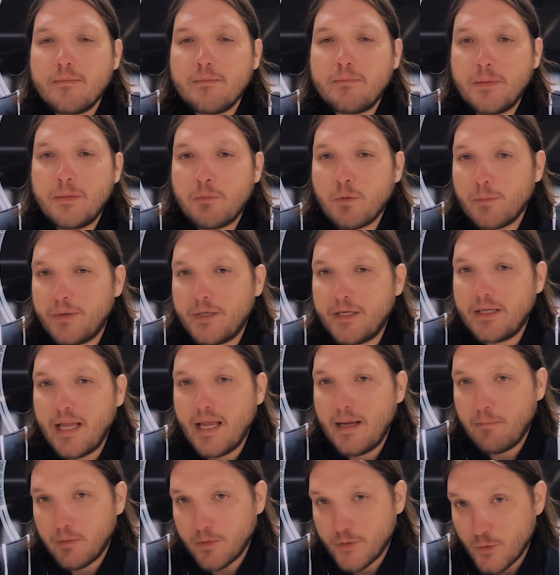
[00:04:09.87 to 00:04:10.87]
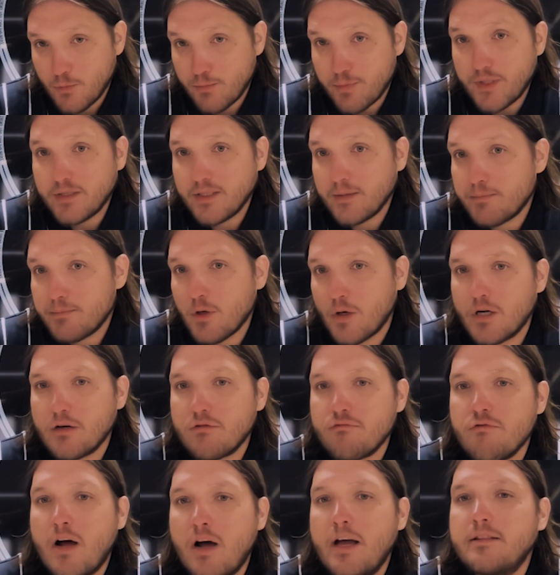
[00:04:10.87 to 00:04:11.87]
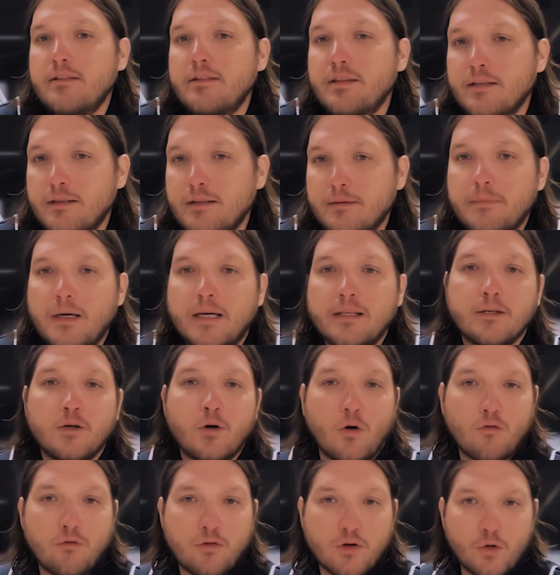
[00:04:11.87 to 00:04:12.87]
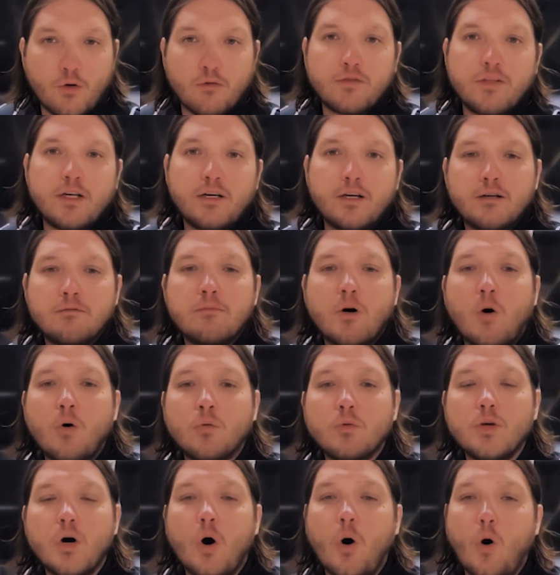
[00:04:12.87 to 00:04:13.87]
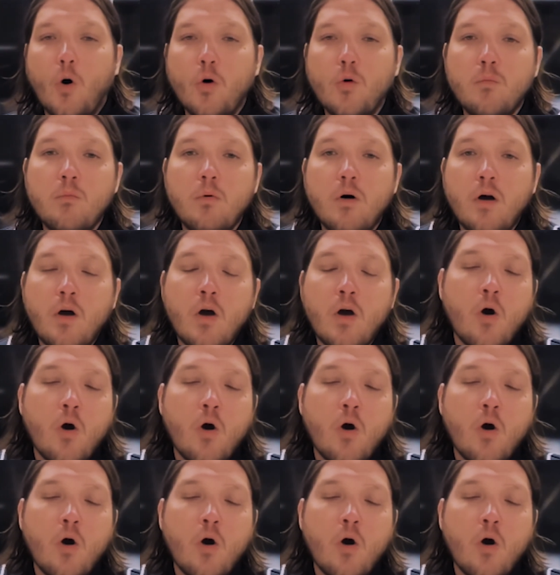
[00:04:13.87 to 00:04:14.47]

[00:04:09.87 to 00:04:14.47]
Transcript: people being able to print the product right at the comfort of their own home,